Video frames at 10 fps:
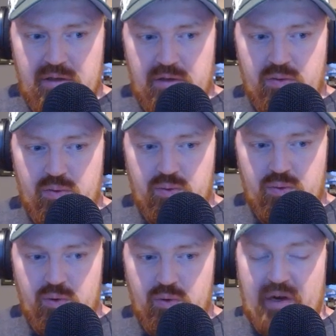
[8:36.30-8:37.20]

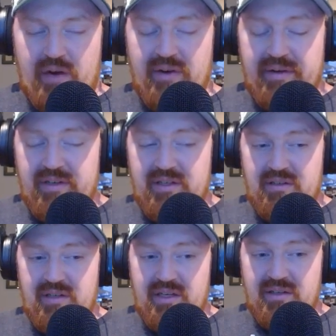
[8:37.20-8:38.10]
11-6.
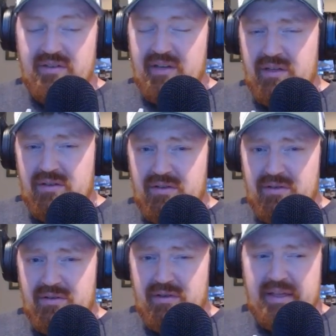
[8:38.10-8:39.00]

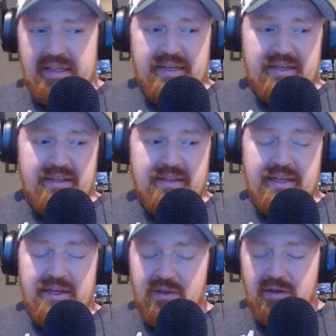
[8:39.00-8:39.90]
I think
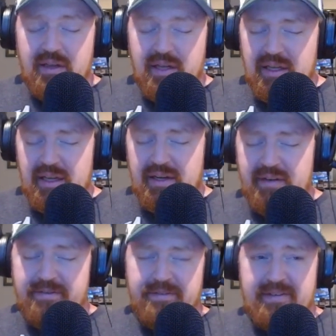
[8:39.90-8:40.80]
they could